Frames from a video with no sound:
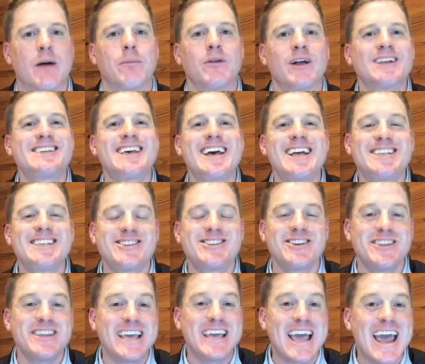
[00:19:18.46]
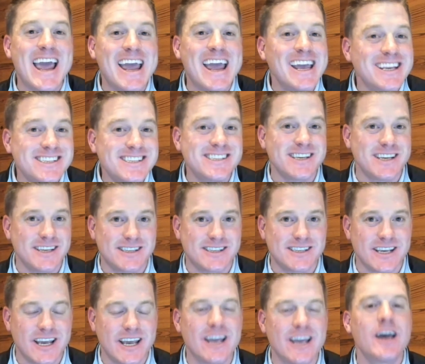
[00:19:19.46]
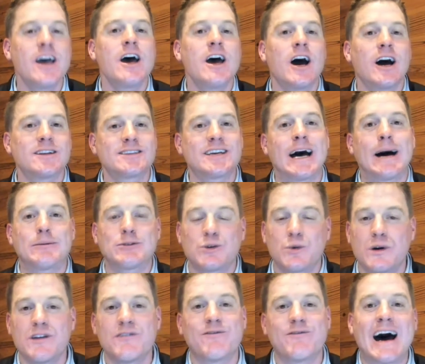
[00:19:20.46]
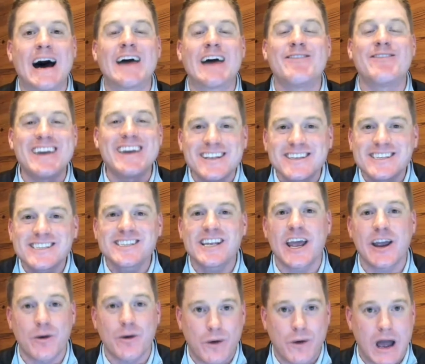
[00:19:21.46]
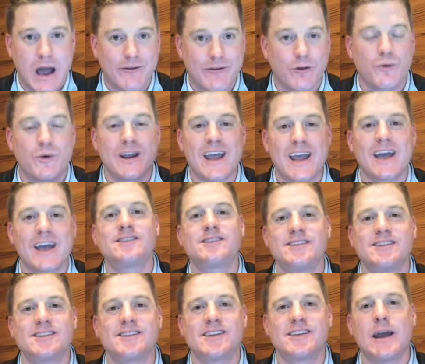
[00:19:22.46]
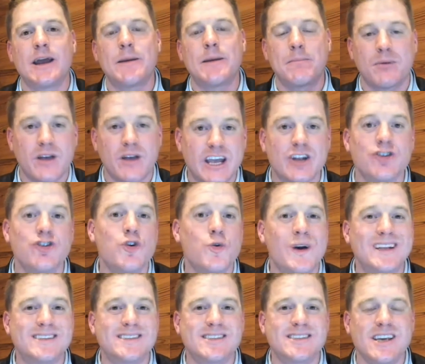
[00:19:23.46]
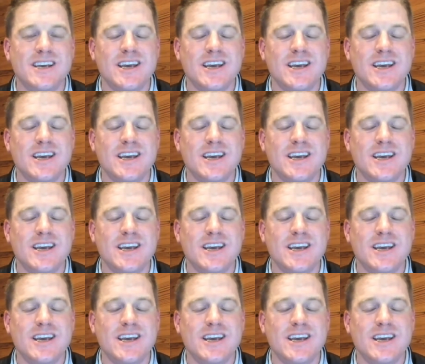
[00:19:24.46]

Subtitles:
Let's head to the ACC, a top 25 in-state rivalry, NC State playing UNC.